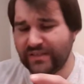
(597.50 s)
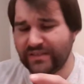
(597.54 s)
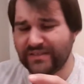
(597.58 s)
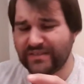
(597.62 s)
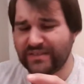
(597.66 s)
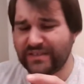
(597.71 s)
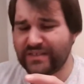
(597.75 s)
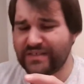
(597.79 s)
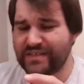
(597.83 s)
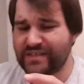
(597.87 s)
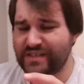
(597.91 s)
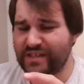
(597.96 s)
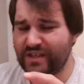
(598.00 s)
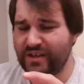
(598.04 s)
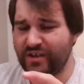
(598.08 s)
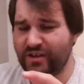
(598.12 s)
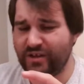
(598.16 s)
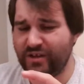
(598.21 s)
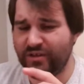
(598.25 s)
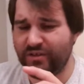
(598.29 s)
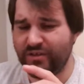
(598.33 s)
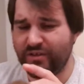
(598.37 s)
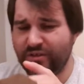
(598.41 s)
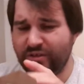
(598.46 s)
So the
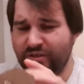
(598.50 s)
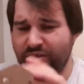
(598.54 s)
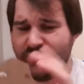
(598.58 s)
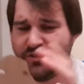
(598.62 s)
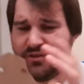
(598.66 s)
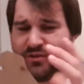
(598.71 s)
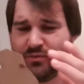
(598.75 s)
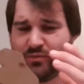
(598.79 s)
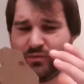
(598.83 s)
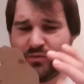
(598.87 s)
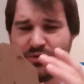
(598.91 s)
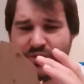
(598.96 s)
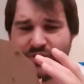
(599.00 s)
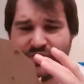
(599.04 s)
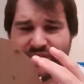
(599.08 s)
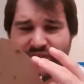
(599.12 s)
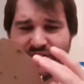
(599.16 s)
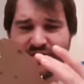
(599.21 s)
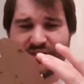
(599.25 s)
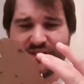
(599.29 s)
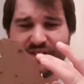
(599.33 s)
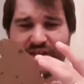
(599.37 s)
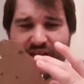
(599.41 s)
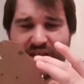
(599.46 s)
start was
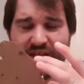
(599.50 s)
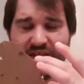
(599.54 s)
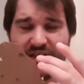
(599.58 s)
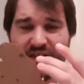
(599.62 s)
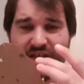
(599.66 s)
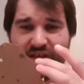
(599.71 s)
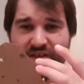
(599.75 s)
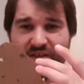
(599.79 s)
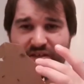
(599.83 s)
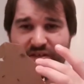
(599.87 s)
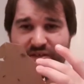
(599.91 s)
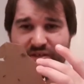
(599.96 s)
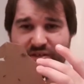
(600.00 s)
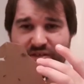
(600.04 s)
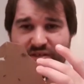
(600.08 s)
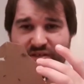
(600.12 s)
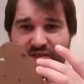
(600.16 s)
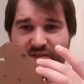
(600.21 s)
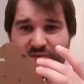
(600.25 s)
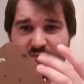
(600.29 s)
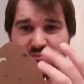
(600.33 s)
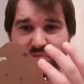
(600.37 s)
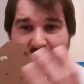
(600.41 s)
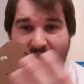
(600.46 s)
sticking these
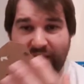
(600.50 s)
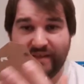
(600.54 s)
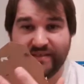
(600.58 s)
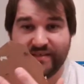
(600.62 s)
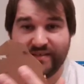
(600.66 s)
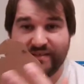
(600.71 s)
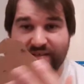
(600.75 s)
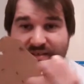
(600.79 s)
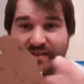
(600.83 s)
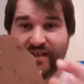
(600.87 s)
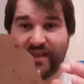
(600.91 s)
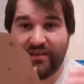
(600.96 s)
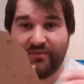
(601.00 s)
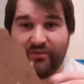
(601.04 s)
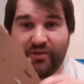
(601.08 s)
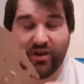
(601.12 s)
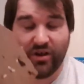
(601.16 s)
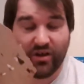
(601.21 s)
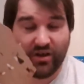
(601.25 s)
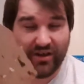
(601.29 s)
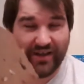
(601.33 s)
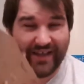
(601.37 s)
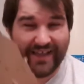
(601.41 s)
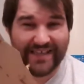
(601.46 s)
2 bases together.
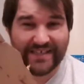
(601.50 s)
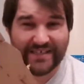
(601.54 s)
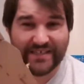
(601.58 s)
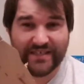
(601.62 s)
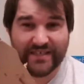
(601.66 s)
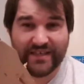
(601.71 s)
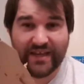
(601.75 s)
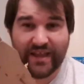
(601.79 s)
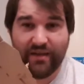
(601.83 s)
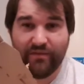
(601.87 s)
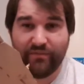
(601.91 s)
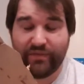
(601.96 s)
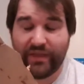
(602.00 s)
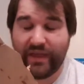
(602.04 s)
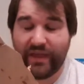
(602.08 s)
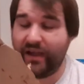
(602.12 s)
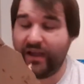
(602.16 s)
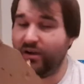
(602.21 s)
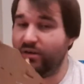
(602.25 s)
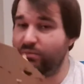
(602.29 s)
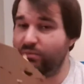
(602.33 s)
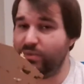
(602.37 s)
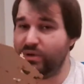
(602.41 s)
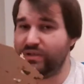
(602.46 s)
I actually left that
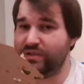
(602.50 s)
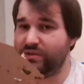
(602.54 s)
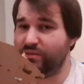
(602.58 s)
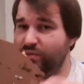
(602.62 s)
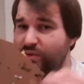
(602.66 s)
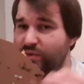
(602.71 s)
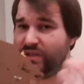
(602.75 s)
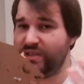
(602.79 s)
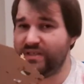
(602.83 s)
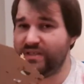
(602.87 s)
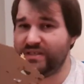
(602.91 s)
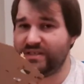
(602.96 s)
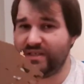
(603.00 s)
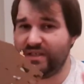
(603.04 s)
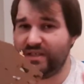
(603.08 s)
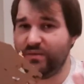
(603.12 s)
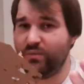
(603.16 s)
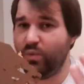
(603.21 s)
out because I wanted to see